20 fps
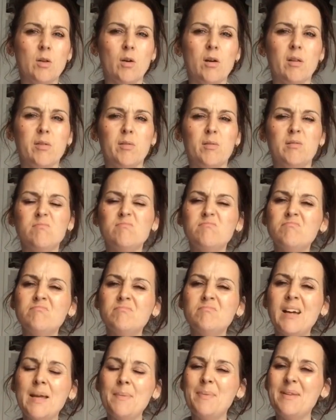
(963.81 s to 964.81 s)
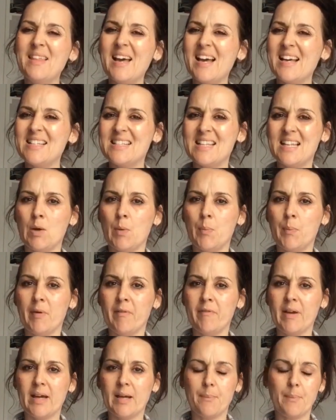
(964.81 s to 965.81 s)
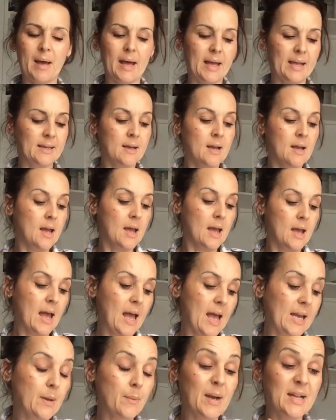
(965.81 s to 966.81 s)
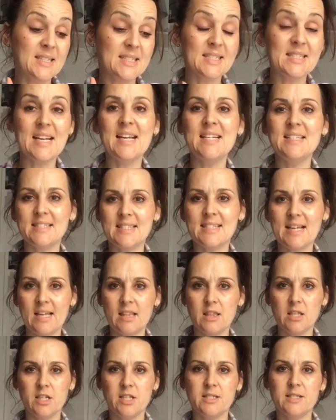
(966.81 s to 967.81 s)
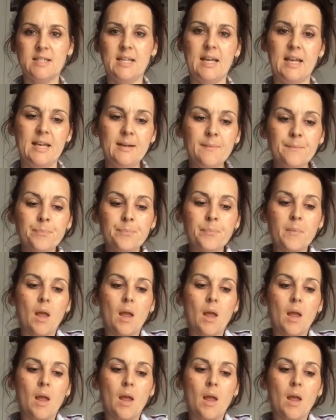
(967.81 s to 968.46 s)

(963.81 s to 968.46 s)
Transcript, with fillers: o'clock, I thought mm, maybe that is a little bit of egg pain. Anyway, today's day 13.